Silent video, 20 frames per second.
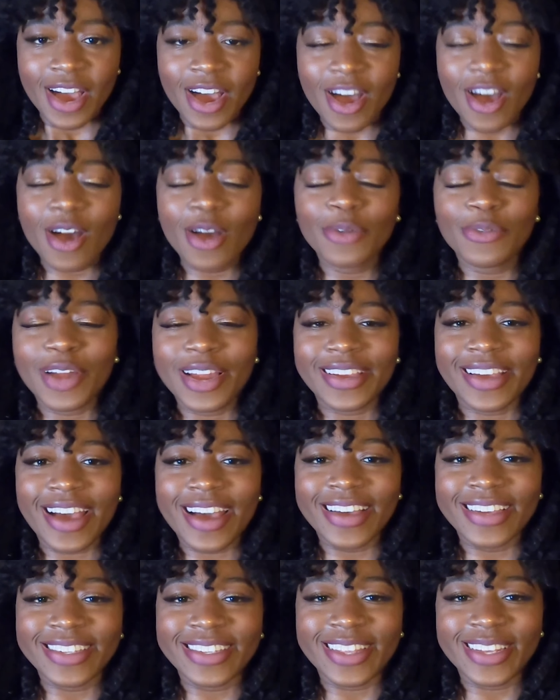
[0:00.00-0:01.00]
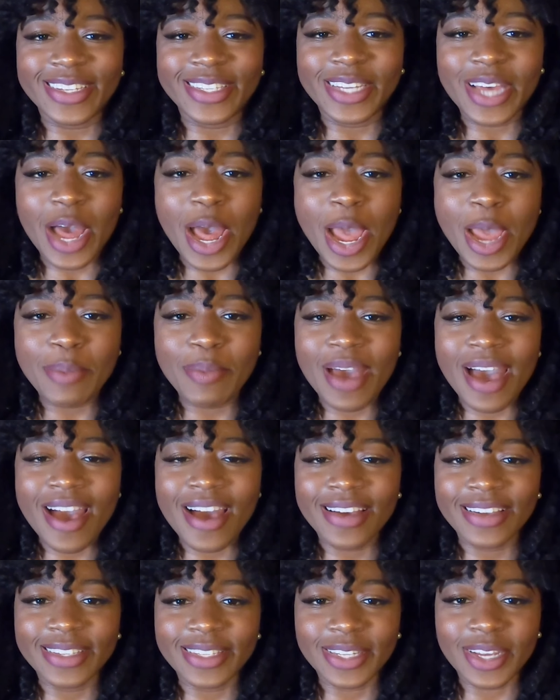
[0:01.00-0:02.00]
all right, guys. The time
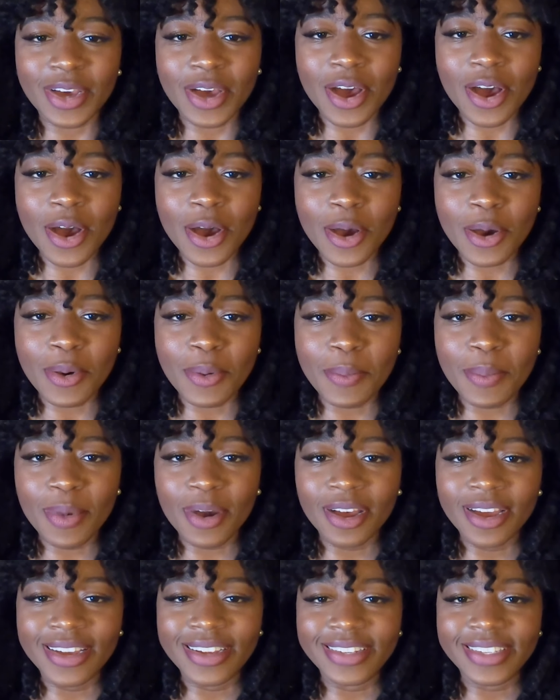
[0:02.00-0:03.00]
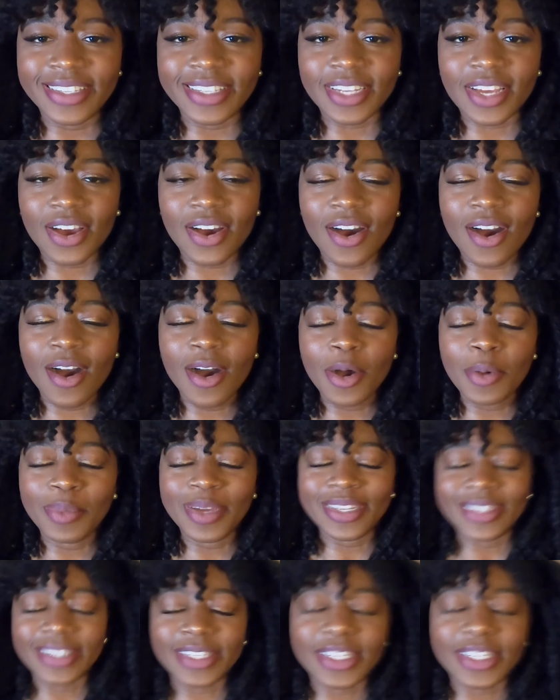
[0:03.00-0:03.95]
has come. It's come